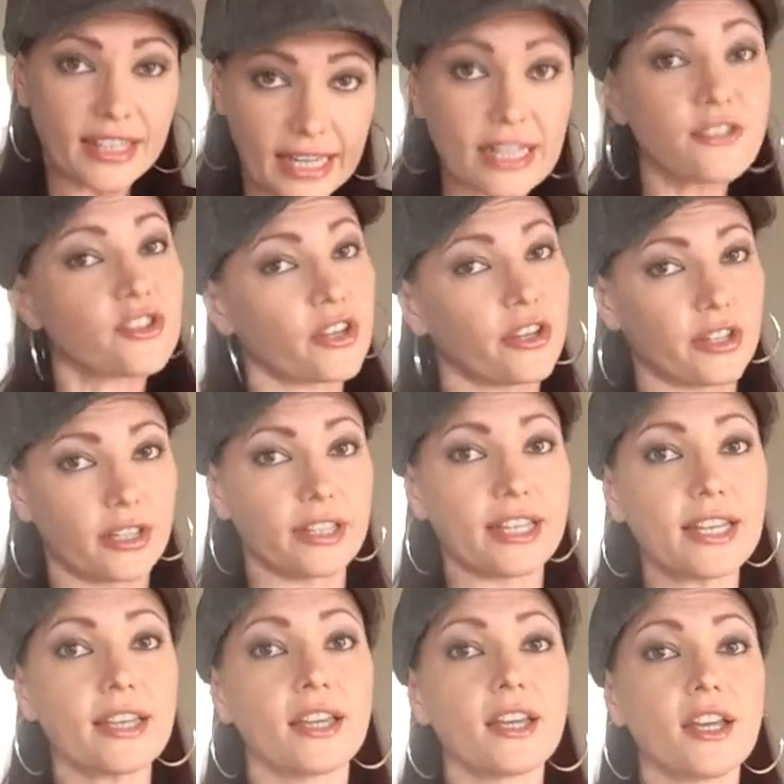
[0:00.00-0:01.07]

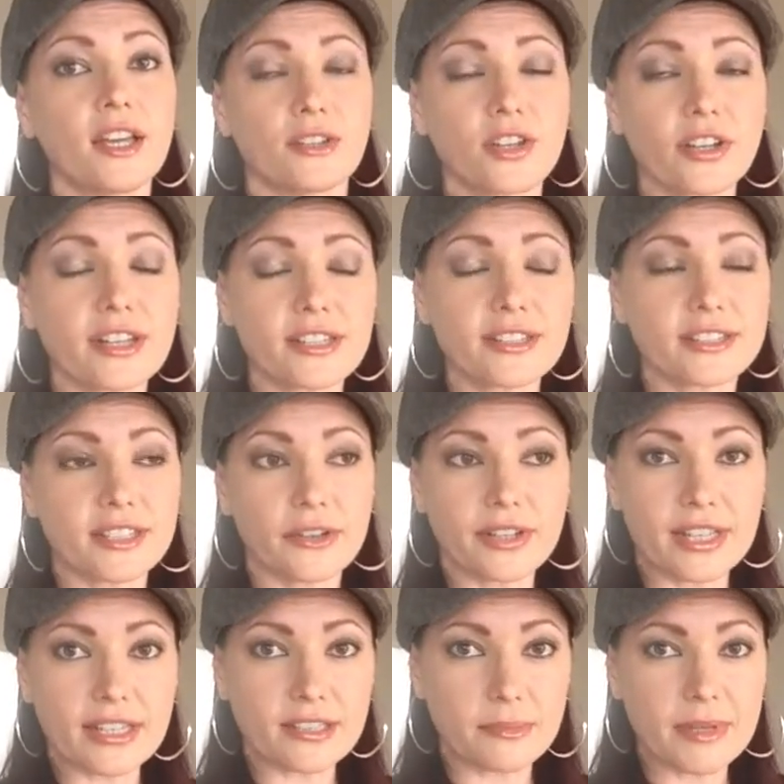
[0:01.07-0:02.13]
internally, not
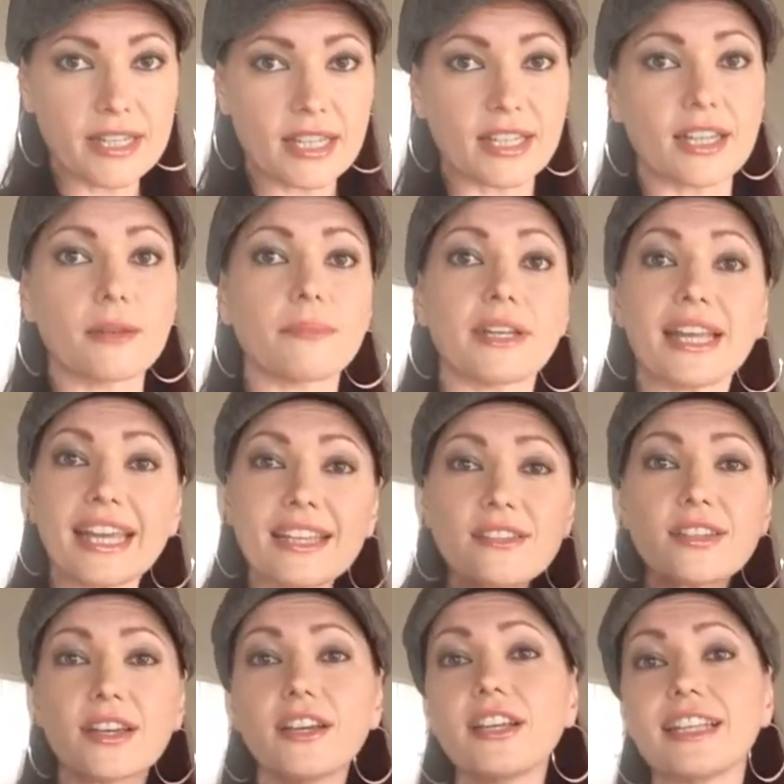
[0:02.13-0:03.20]
necessarily speaking it, but
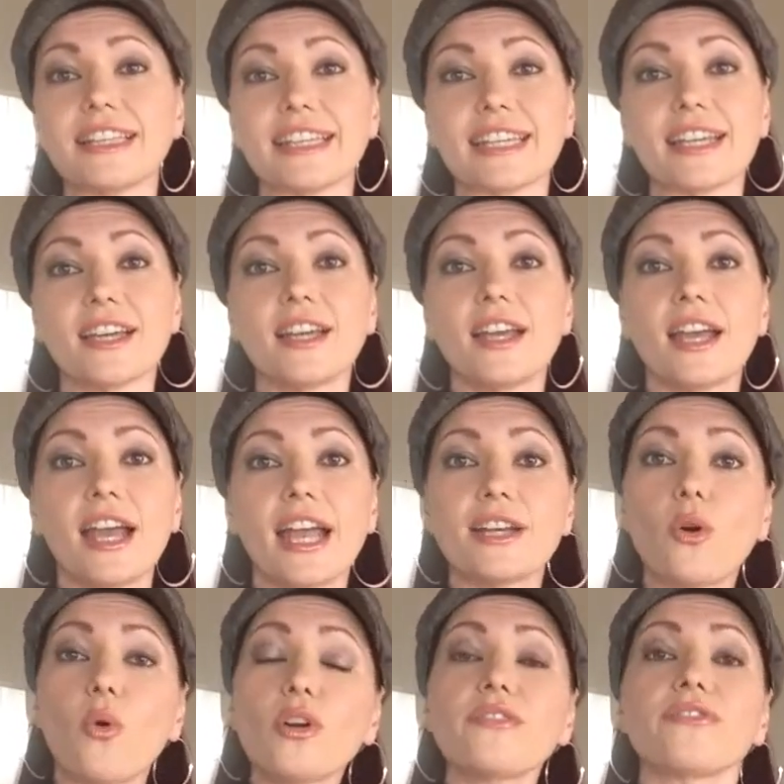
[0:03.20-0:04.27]
internally, in
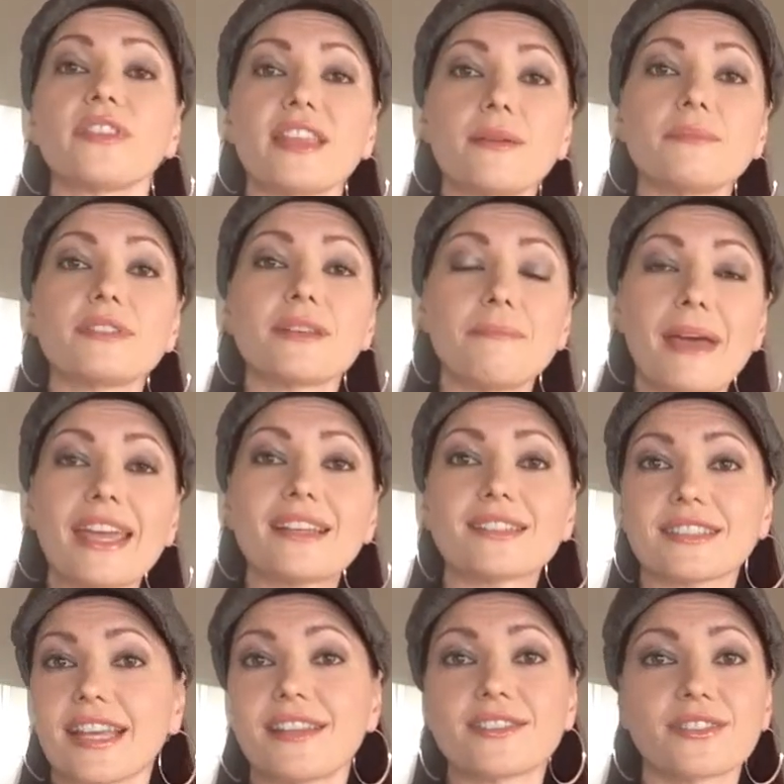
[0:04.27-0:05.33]
order for them to make
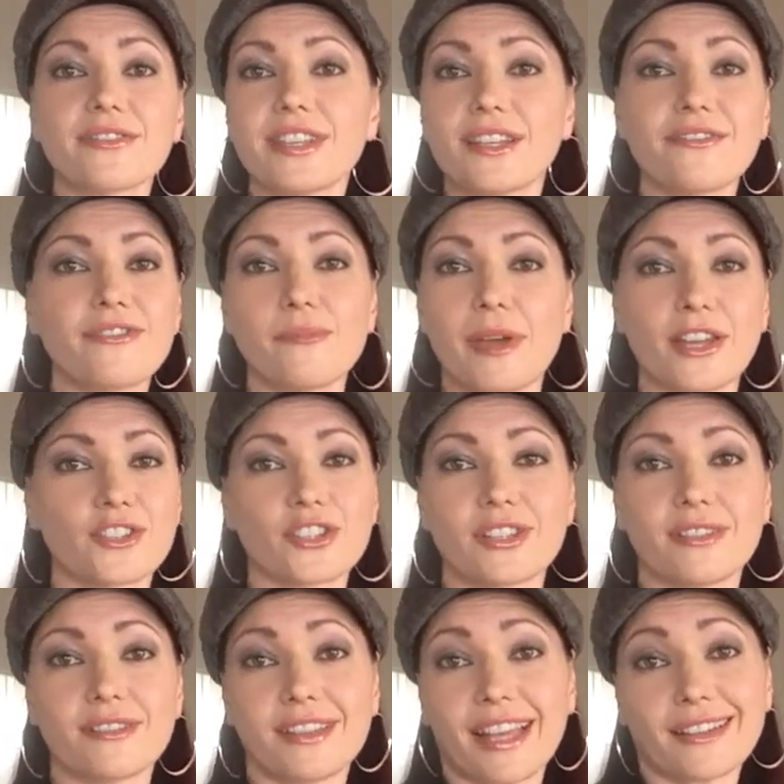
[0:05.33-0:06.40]
sense of the
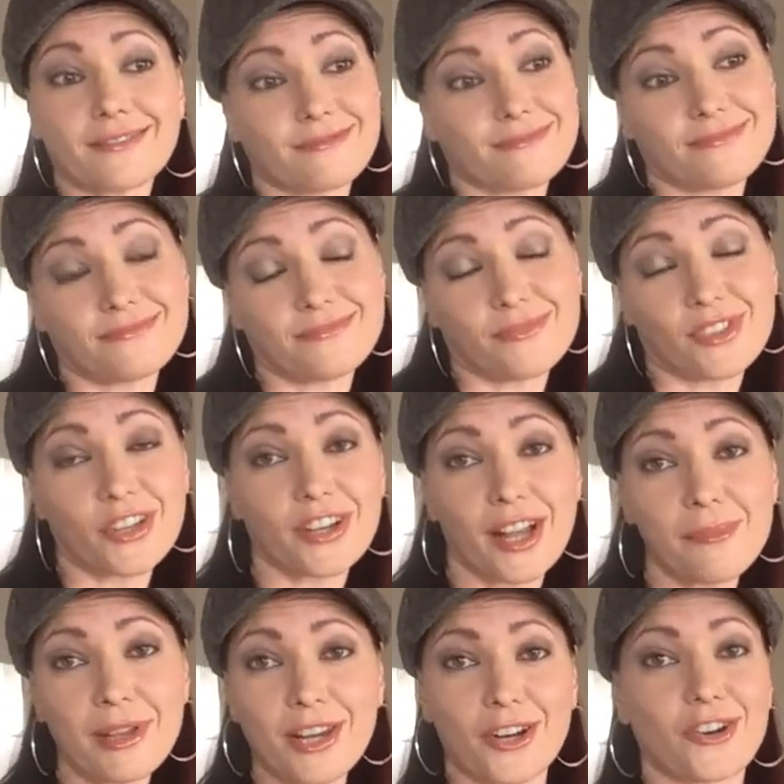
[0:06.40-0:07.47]
information that they're
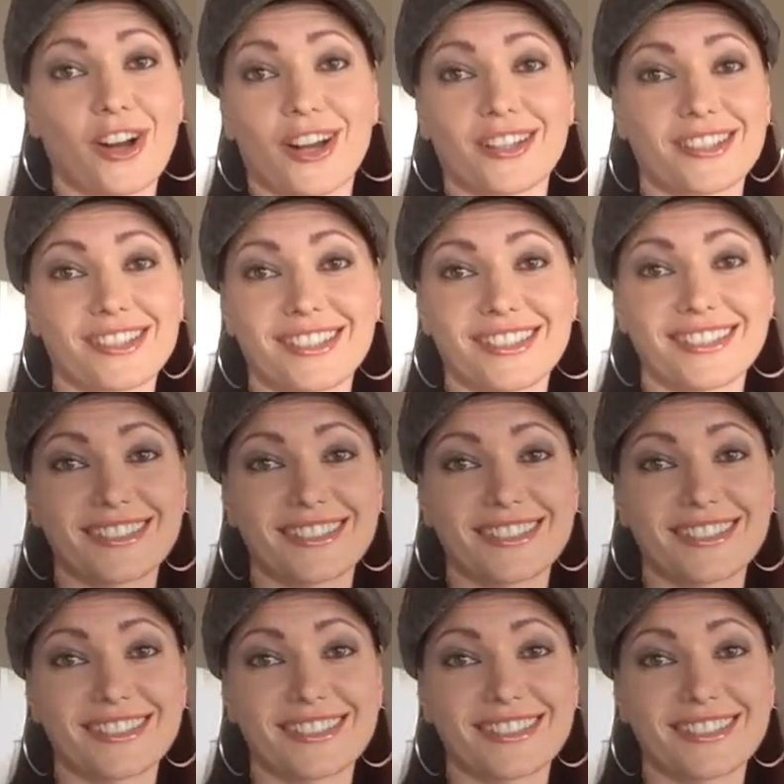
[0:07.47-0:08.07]
coming across.